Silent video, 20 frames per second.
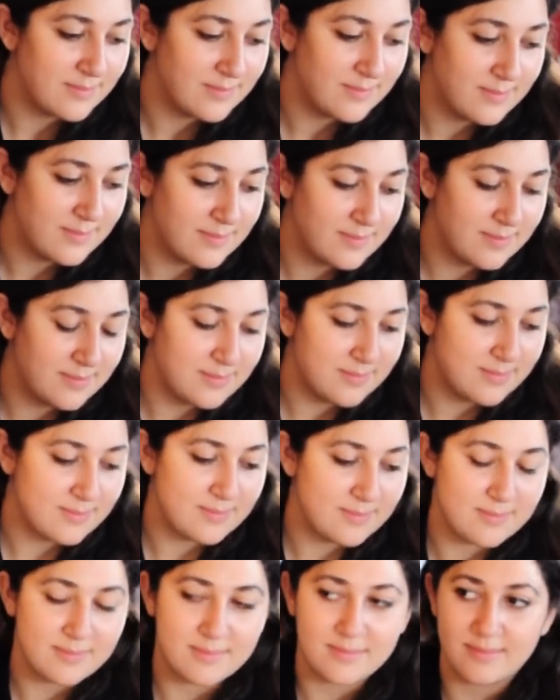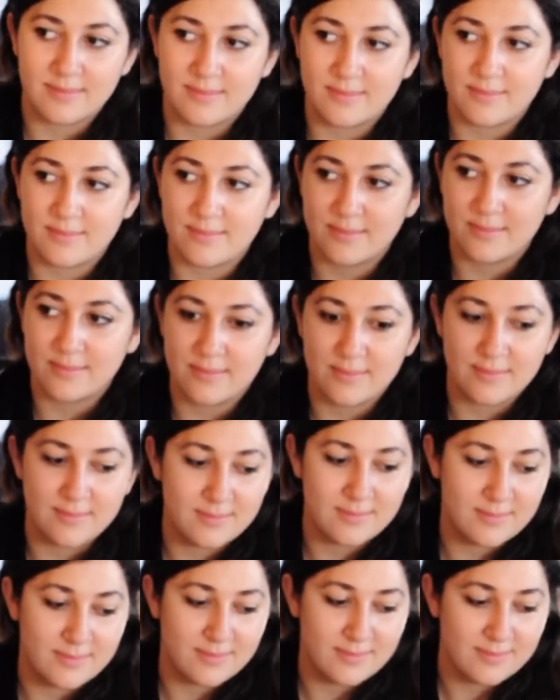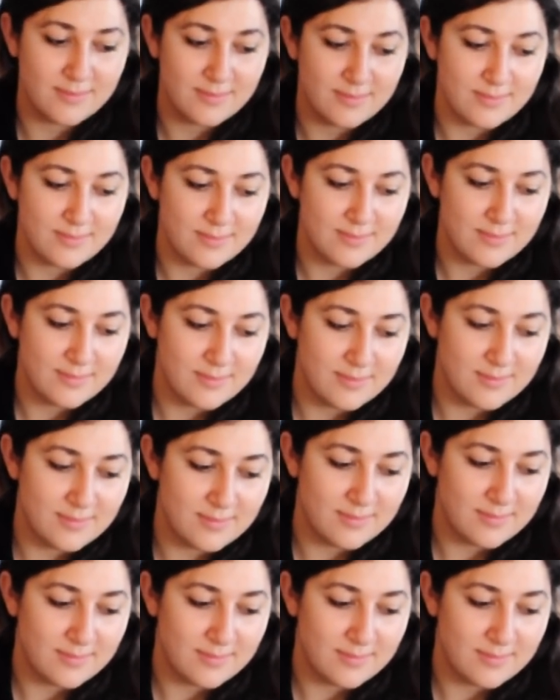This person isn't speaking.